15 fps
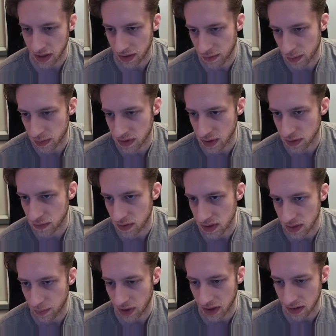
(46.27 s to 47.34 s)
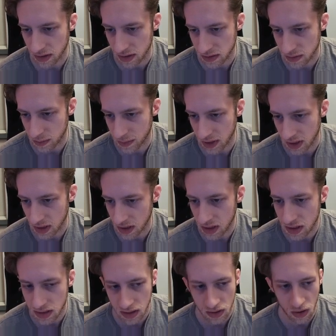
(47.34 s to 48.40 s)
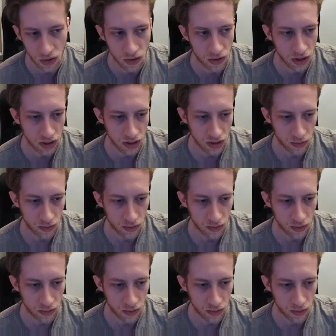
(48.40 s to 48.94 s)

If it was just versus the button, this would be an easy call.